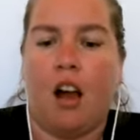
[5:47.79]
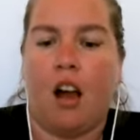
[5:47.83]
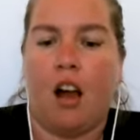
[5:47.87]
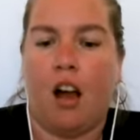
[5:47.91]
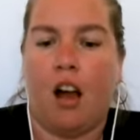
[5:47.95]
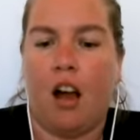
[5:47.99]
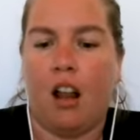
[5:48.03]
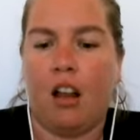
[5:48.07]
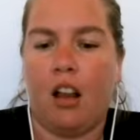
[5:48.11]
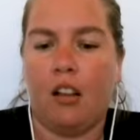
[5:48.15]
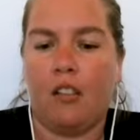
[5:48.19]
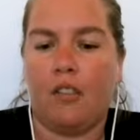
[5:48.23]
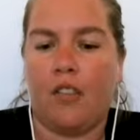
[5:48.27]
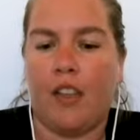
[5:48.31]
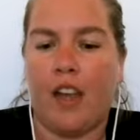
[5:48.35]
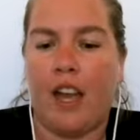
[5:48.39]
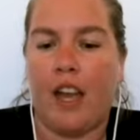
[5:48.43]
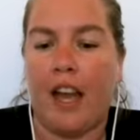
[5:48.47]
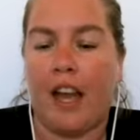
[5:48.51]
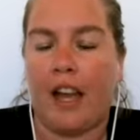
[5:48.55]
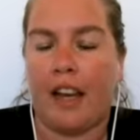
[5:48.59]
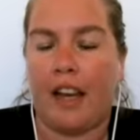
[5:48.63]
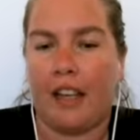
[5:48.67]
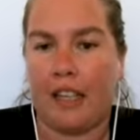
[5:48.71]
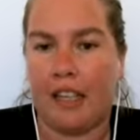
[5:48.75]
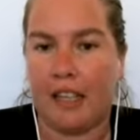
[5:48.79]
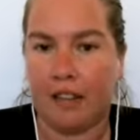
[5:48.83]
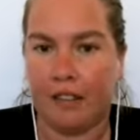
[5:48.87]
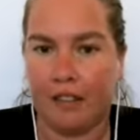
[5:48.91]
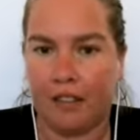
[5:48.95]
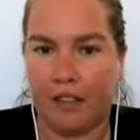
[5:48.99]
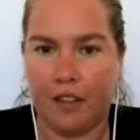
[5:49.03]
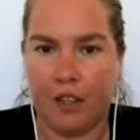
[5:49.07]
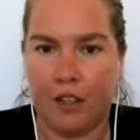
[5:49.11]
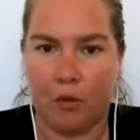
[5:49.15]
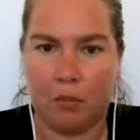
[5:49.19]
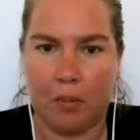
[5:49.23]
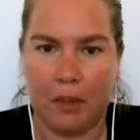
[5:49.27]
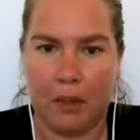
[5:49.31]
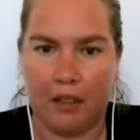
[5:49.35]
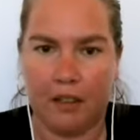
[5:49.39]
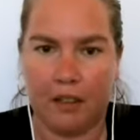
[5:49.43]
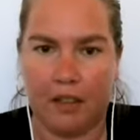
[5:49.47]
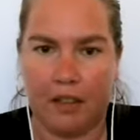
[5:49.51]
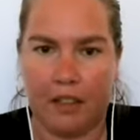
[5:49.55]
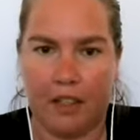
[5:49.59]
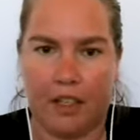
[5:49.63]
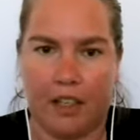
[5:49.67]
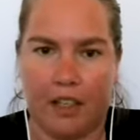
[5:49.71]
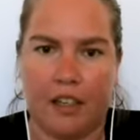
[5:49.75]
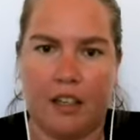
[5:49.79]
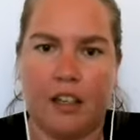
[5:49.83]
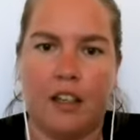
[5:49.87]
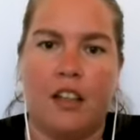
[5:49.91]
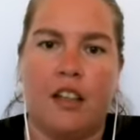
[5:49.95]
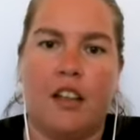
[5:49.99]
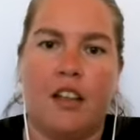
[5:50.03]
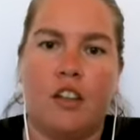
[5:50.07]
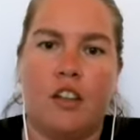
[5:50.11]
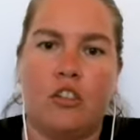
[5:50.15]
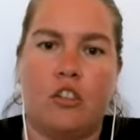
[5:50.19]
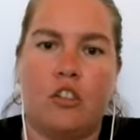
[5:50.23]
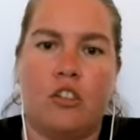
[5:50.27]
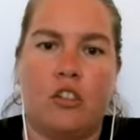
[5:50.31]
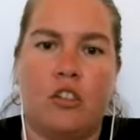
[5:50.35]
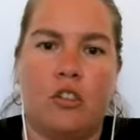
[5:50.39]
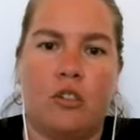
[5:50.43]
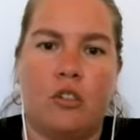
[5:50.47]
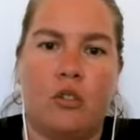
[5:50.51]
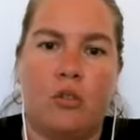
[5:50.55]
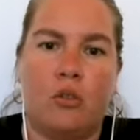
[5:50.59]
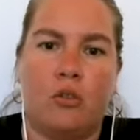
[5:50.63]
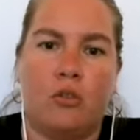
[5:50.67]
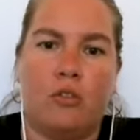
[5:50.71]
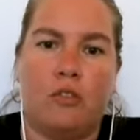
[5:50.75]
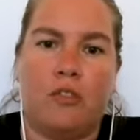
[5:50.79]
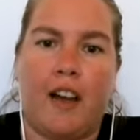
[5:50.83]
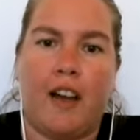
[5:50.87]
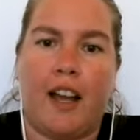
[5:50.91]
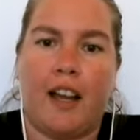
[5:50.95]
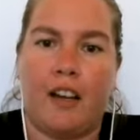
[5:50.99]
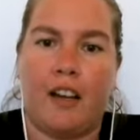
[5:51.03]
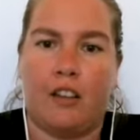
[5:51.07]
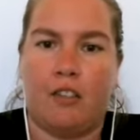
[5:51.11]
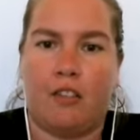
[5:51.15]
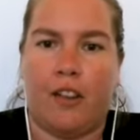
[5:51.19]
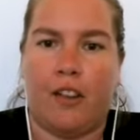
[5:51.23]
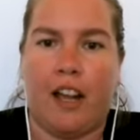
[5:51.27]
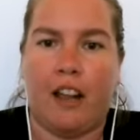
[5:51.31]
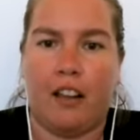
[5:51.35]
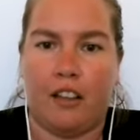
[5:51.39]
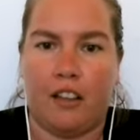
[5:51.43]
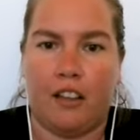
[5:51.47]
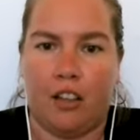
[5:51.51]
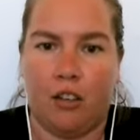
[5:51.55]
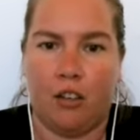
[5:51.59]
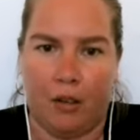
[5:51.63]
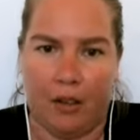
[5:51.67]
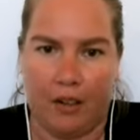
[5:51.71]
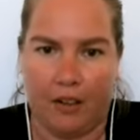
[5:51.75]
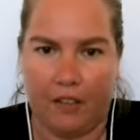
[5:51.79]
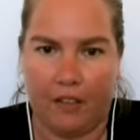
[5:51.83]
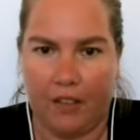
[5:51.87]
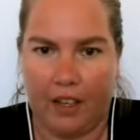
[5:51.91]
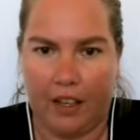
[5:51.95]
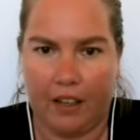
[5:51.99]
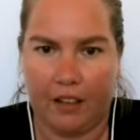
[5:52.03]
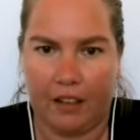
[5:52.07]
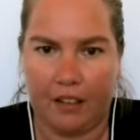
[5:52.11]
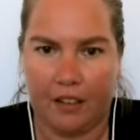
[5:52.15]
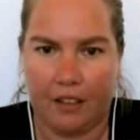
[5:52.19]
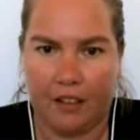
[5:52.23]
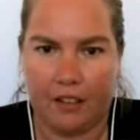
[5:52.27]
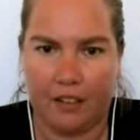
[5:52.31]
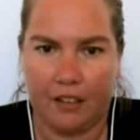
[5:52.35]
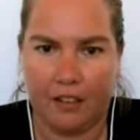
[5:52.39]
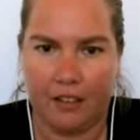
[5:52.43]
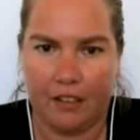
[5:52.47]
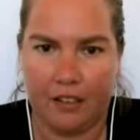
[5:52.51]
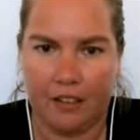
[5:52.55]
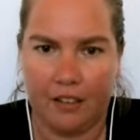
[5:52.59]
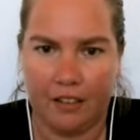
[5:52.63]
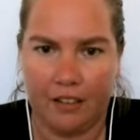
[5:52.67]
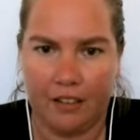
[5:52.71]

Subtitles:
All of that is the ability to find value in things,